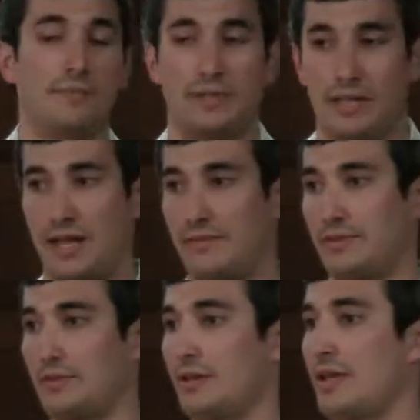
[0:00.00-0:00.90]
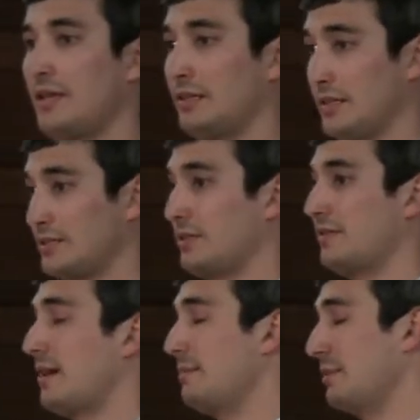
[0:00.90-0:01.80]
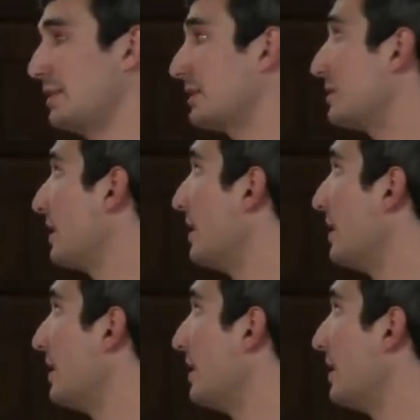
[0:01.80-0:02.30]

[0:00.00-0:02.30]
and behavior in LEED certified buildings.